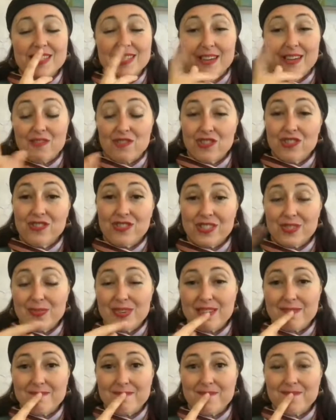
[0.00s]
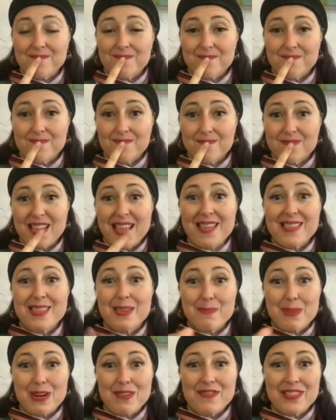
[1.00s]
this afternoon as well
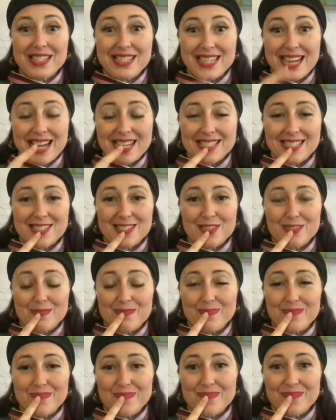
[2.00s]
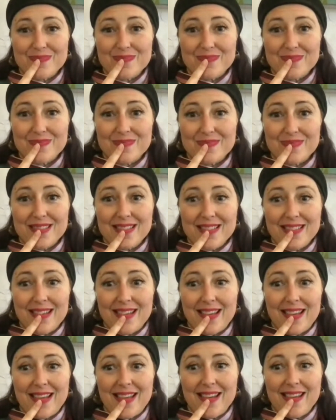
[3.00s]
the perfect cat suit,
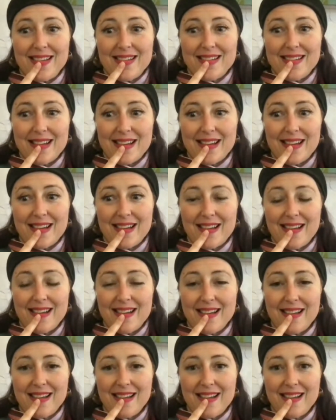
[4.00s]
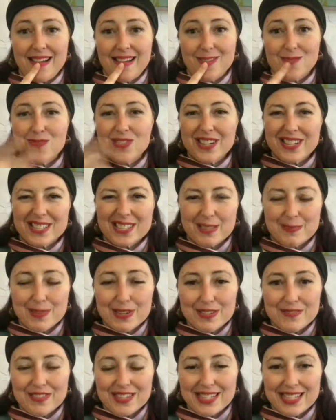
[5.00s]
And uh, what is the
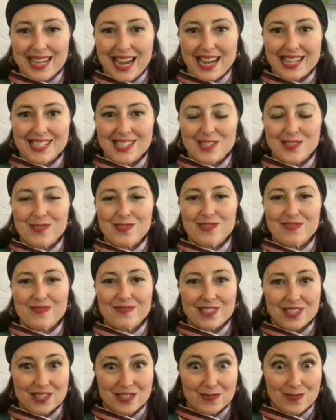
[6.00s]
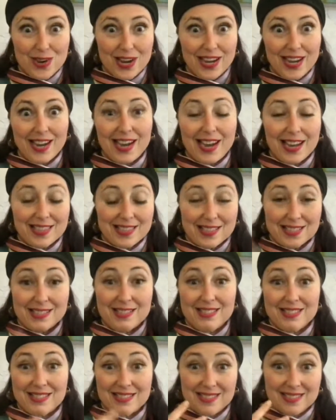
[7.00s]
perfect cat suit? Which is why I had
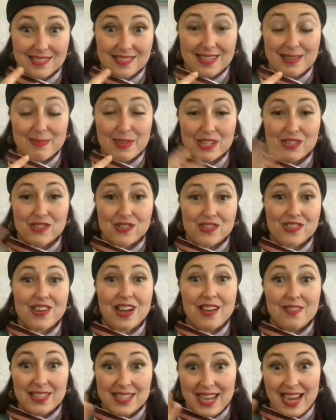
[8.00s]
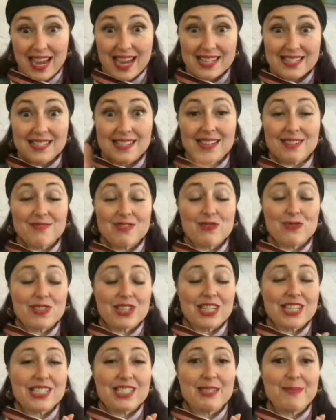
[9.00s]
this silly picture of a cat that I was
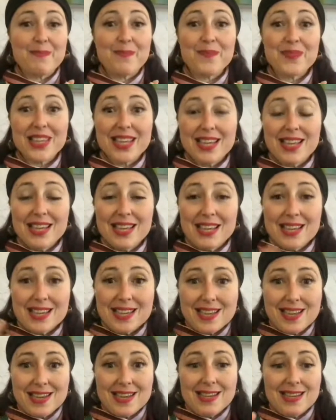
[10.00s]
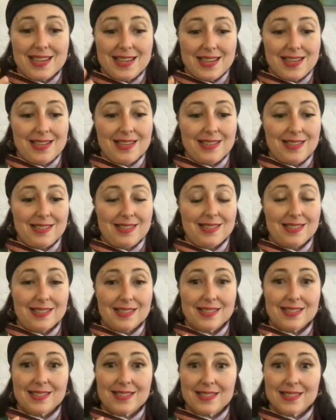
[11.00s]
working on. It
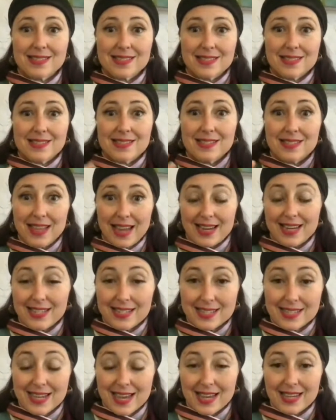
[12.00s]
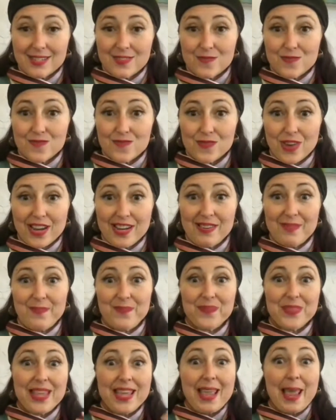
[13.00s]
is second skin, right?
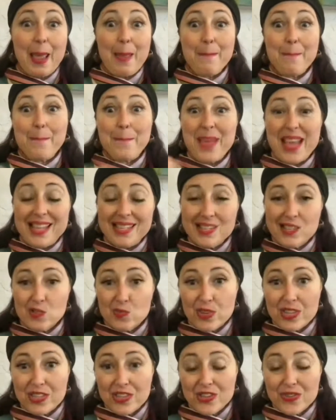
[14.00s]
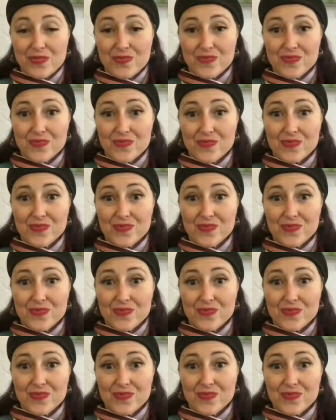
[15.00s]
It bends with you.